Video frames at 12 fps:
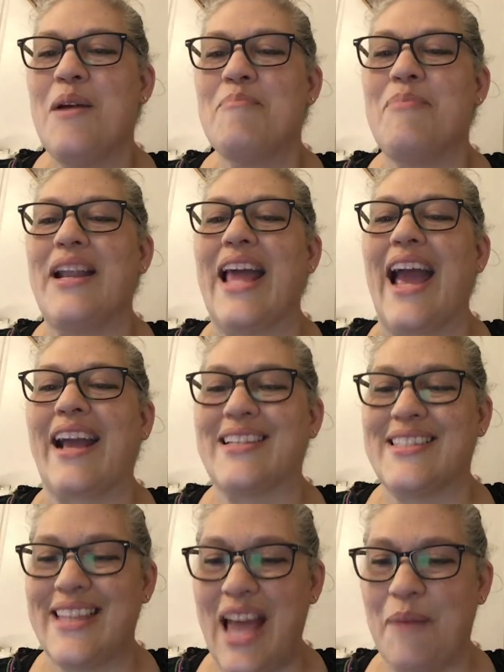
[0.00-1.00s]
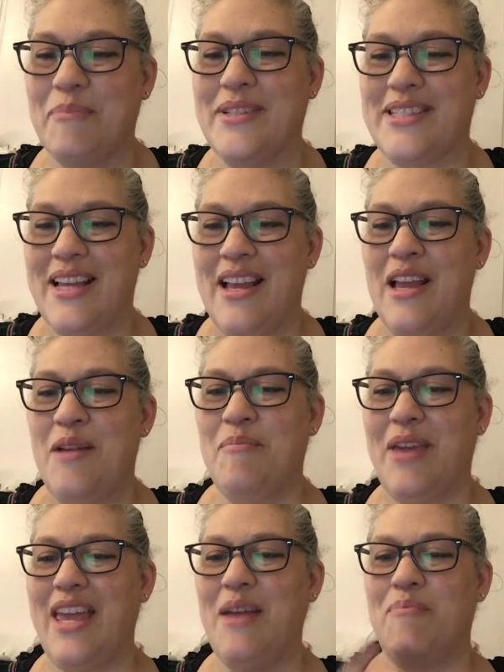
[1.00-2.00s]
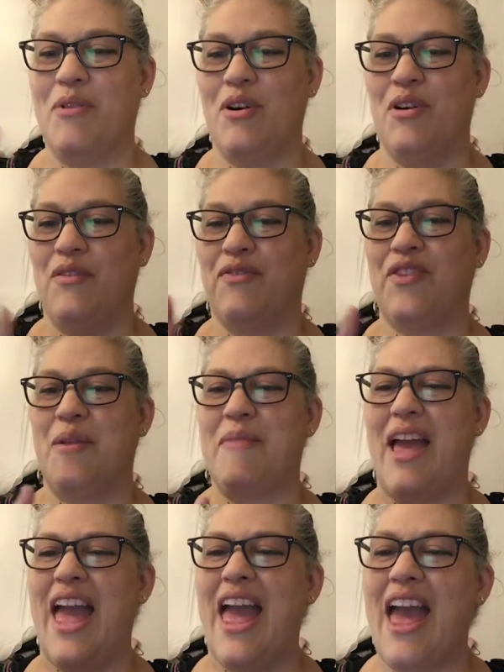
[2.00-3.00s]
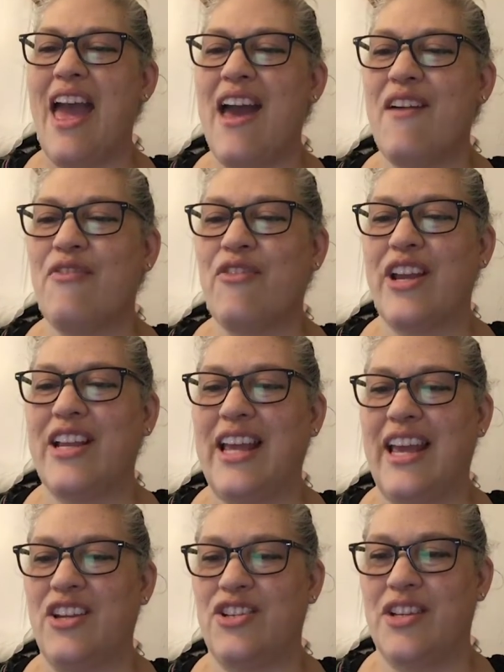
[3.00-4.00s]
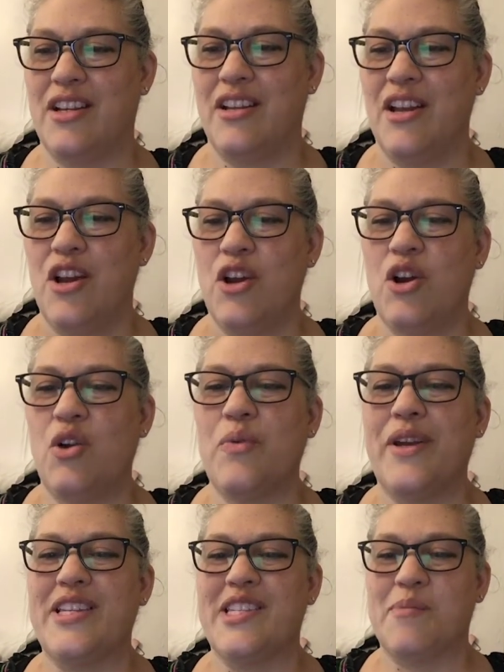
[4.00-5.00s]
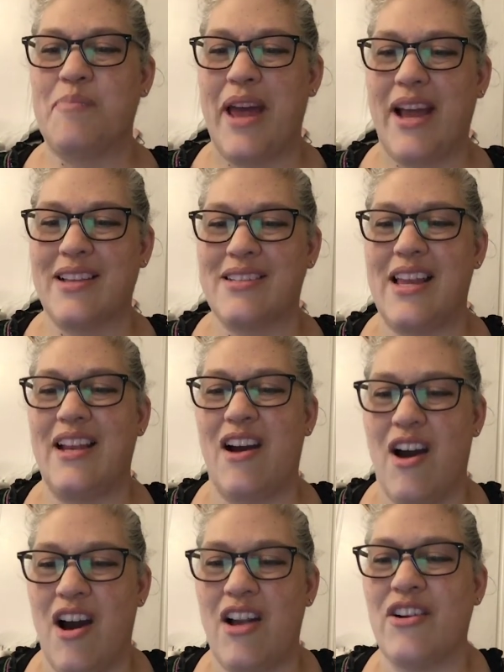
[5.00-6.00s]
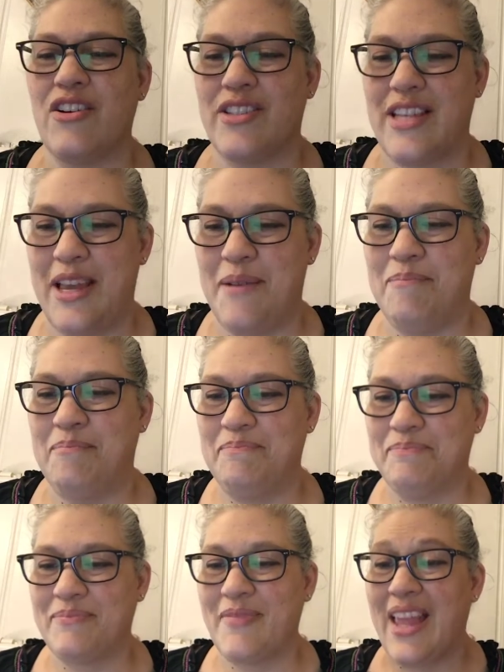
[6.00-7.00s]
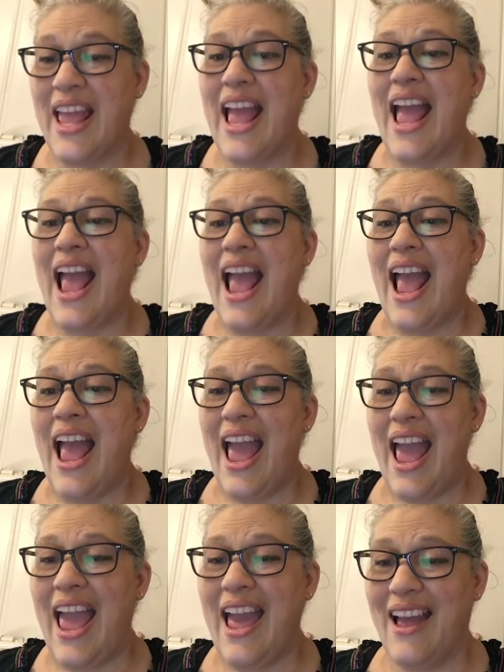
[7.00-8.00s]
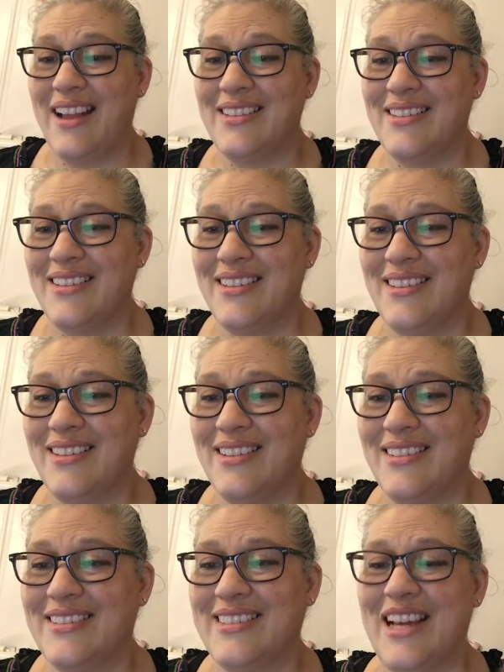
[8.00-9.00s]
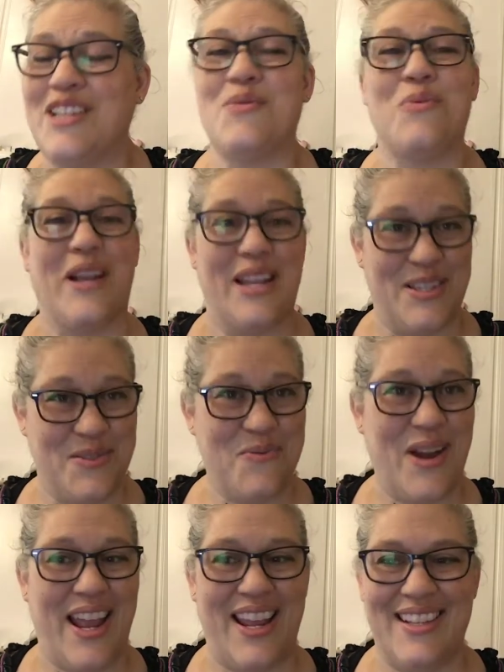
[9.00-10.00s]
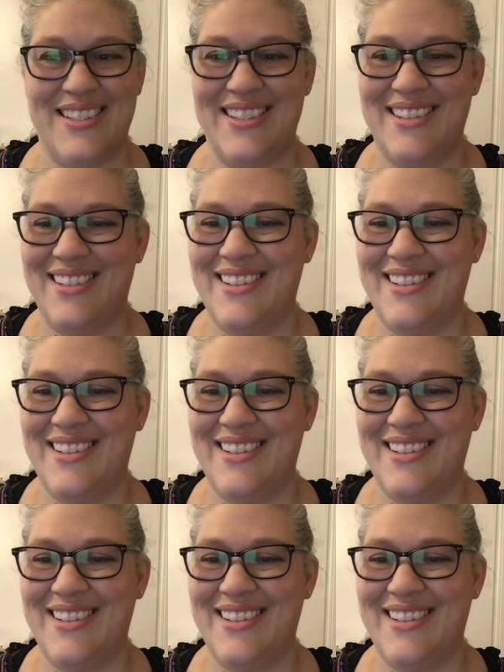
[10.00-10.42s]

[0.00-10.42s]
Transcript: but accepts people from every nation who respects and honors him and does what is right.